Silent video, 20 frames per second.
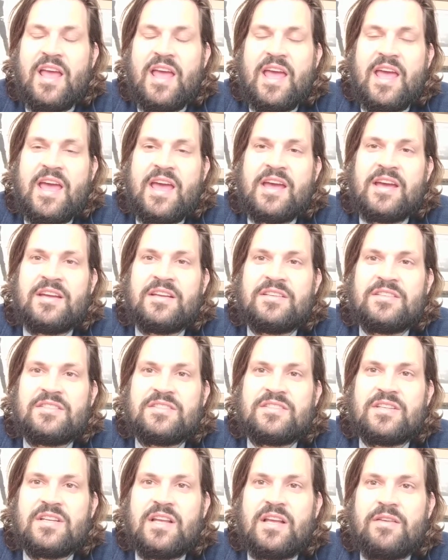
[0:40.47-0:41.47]

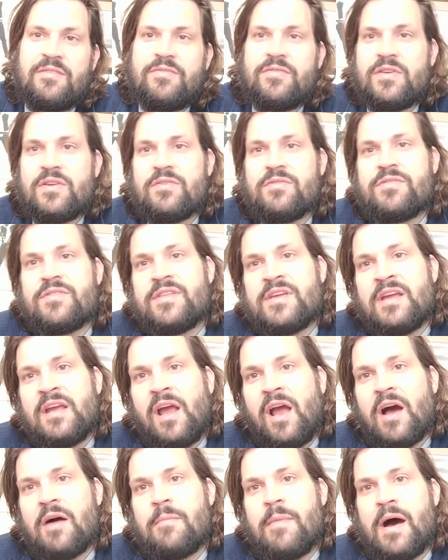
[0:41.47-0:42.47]
And if you
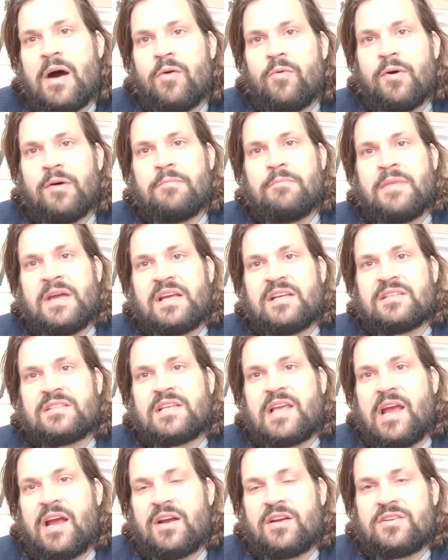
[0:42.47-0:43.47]
think about what makes
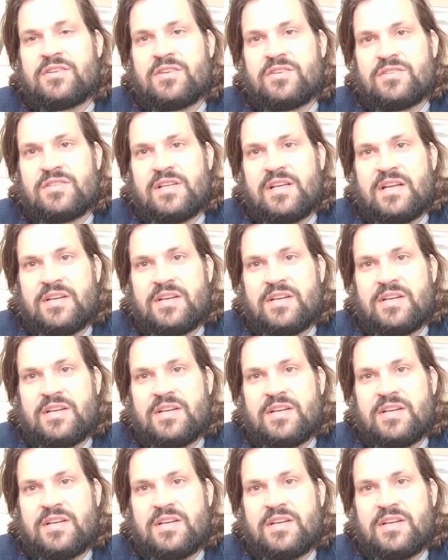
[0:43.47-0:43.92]
characters